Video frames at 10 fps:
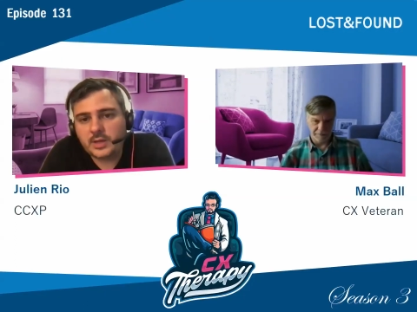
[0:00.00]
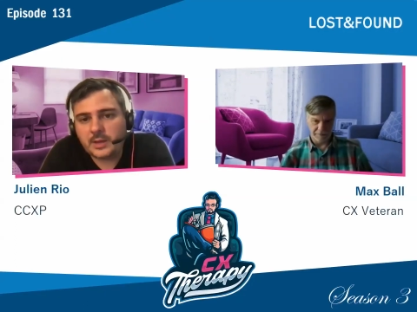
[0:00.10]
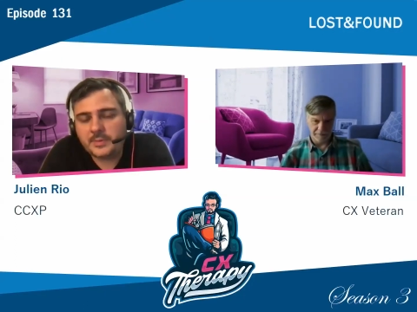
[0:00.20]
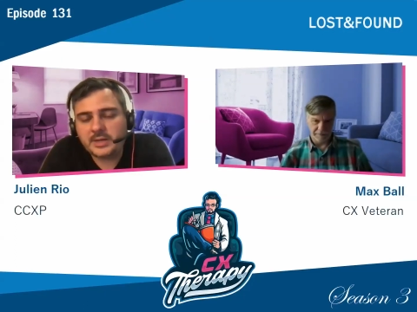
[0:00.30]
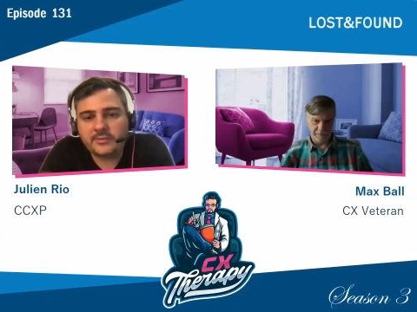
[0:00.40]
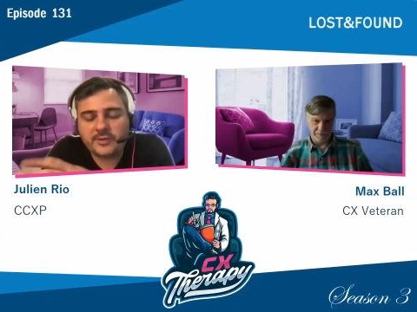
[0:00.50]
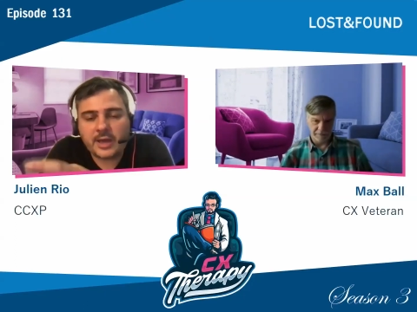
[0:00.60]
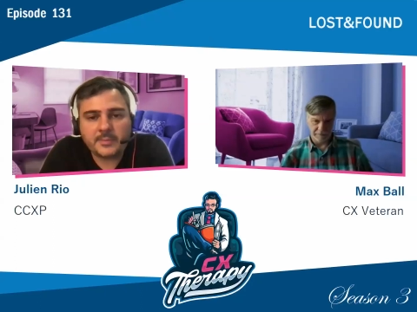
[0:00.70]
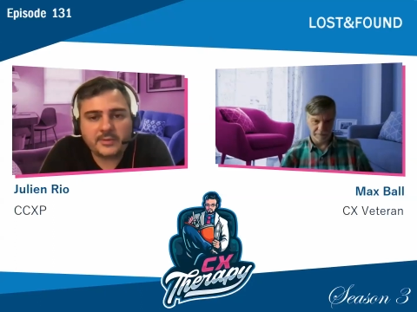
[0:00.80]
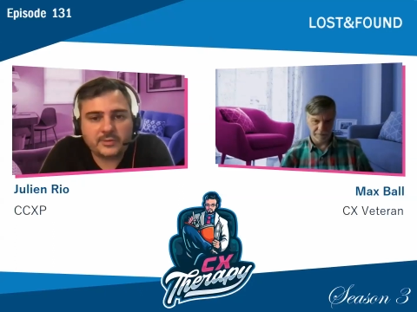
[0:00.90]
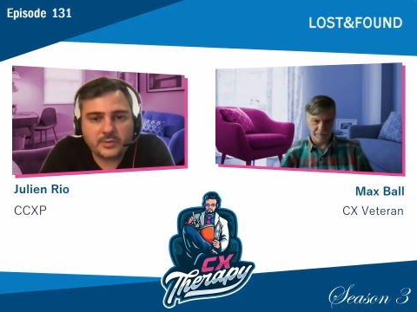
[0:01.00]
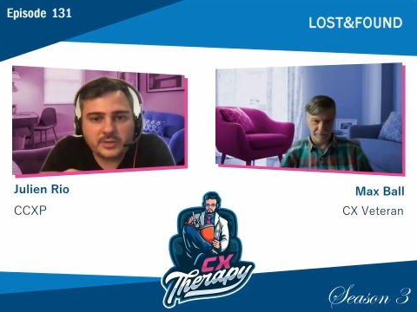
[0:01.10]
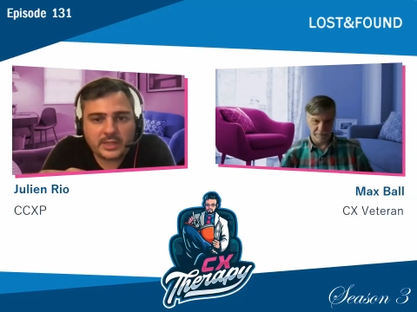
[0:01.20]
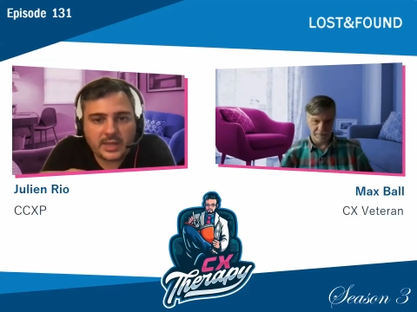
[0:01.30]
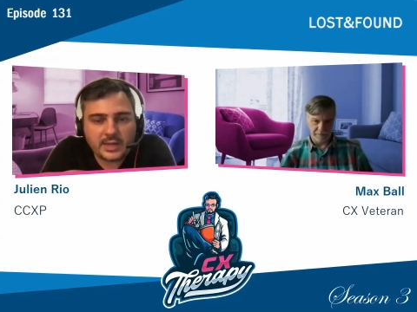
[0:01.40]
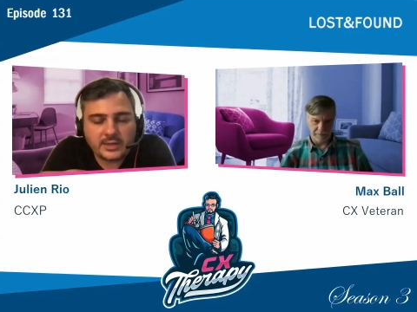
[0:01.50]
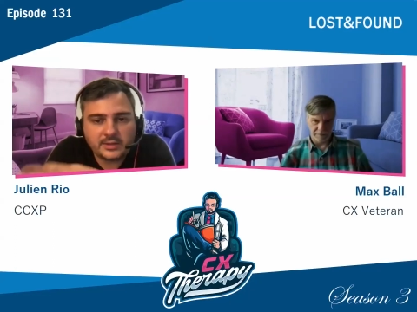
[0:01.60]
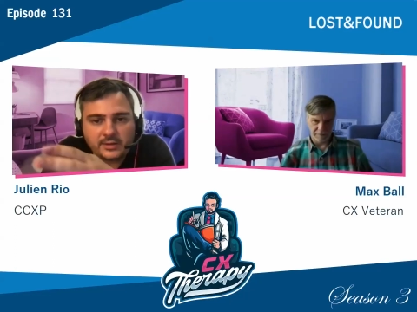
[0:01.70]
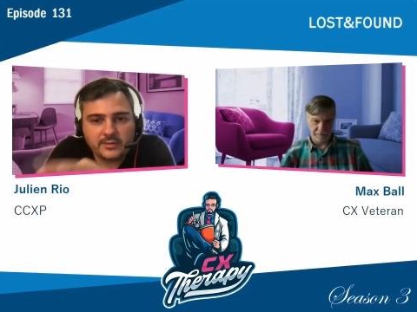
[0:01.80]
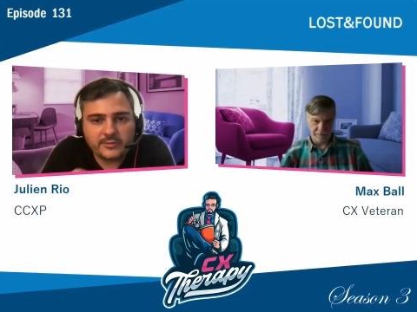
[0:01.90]
I mean, if Amazon can
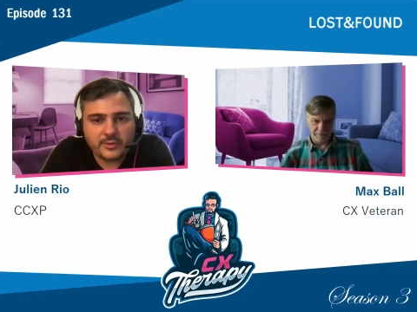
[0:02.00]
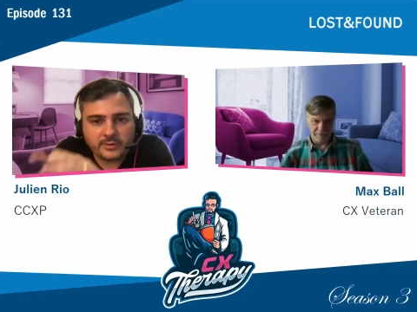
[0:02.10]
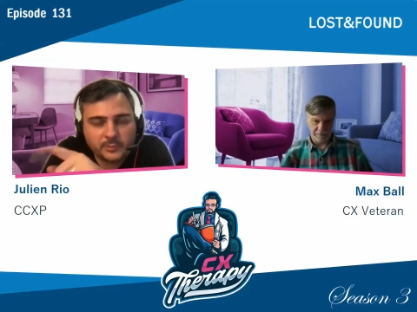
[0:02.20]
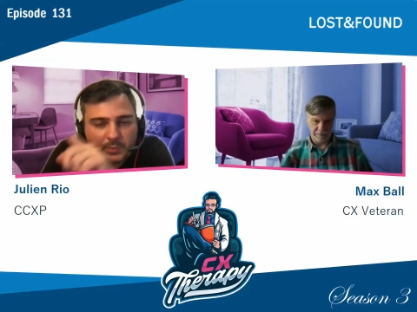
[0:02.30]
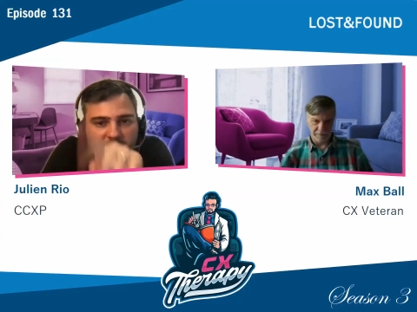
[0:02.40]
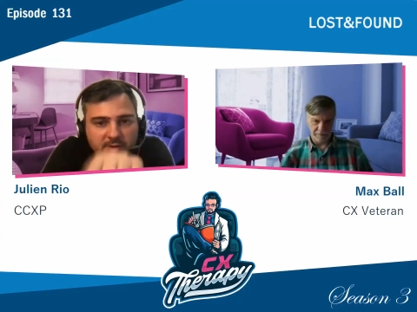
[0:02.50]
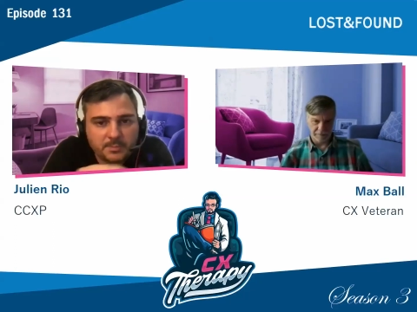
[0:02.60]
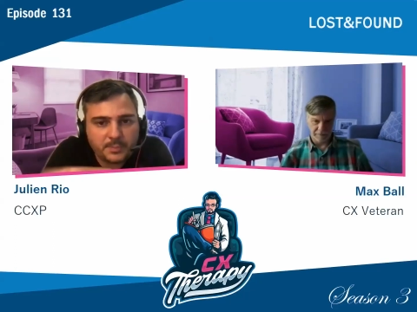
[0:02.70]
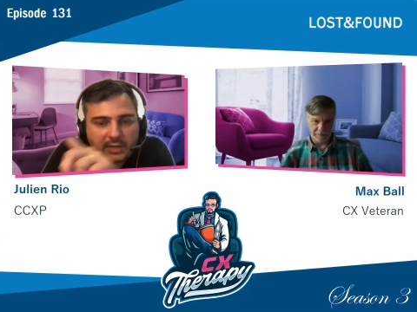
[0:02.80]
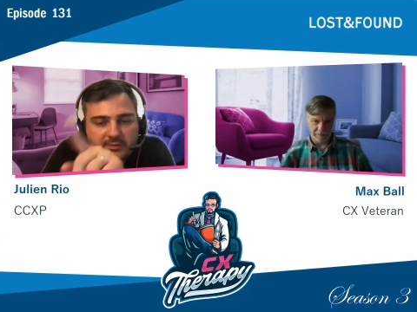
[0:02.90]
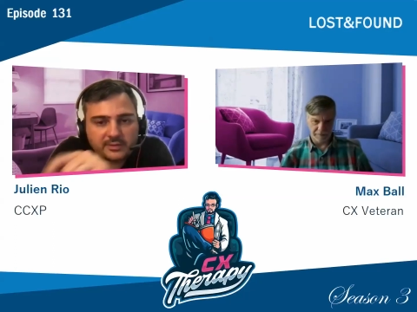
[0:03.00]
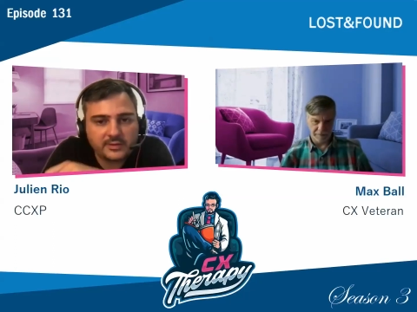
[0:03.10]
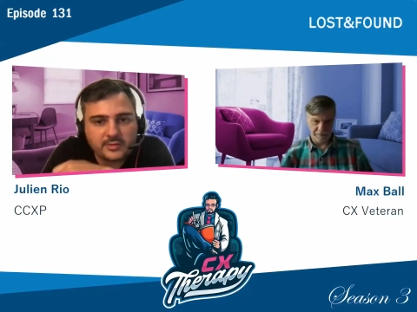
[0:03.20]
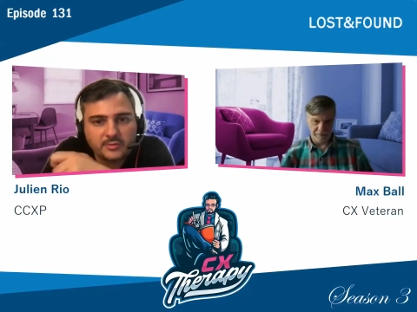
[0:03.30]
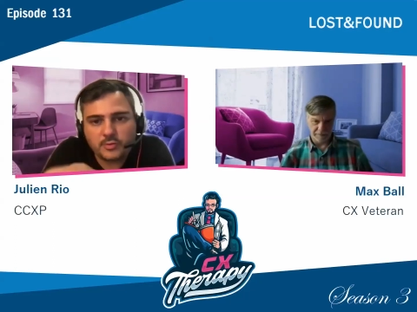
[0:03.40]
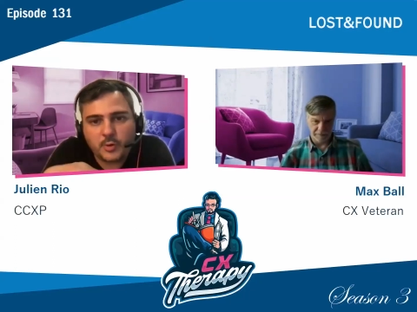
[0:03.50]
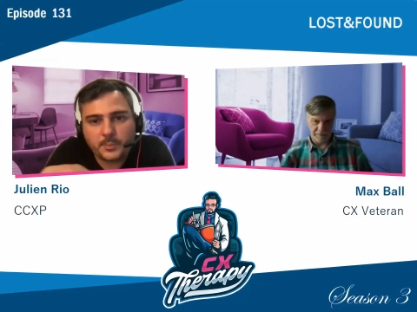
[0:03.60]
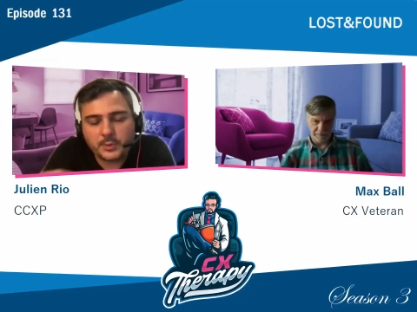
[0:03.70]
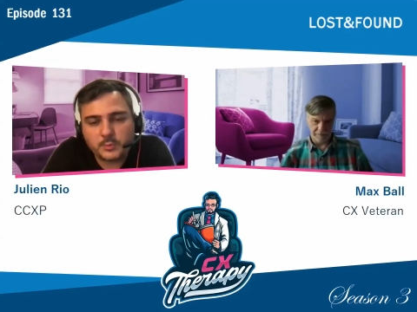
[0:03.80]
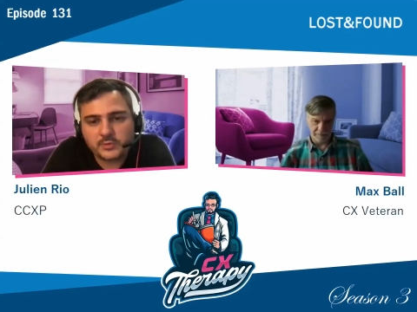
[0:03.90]
deliver in specific boxes that you
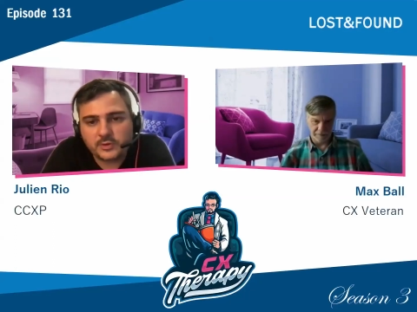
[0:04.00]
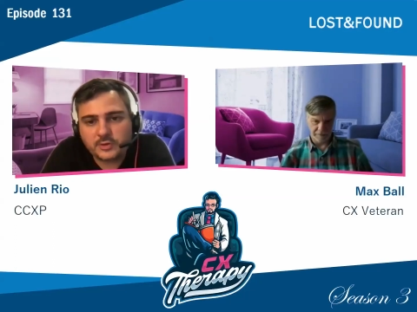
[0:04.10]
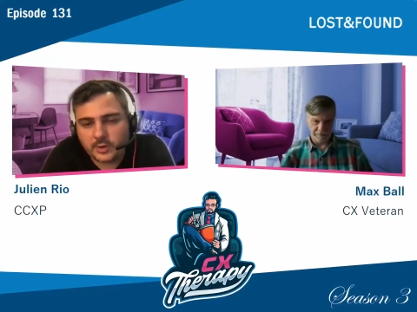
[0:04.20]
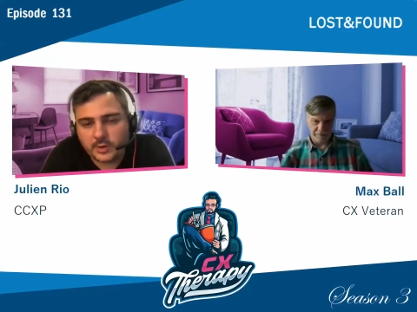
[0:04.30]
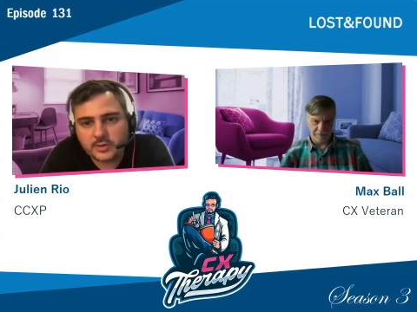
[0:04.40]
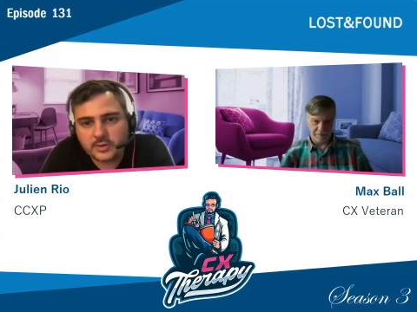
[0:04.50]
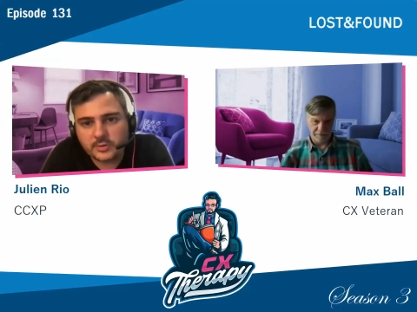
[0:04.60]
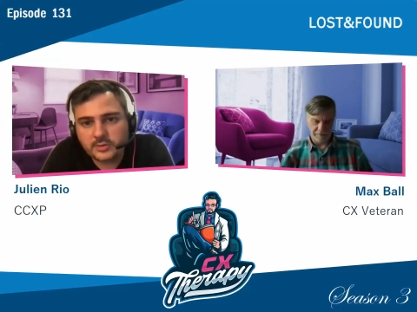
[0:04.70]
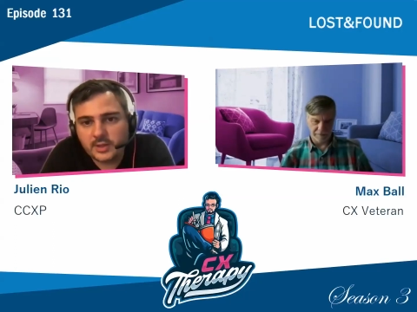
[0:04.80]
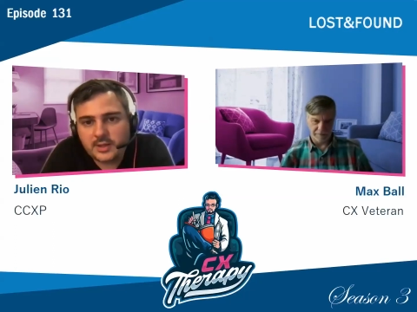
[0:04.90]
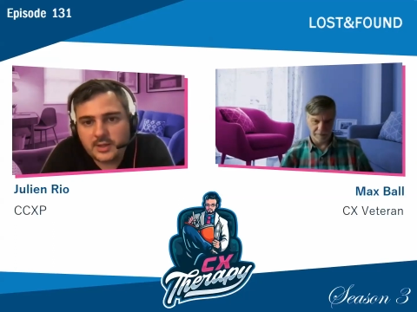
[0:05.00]
open with a QR code,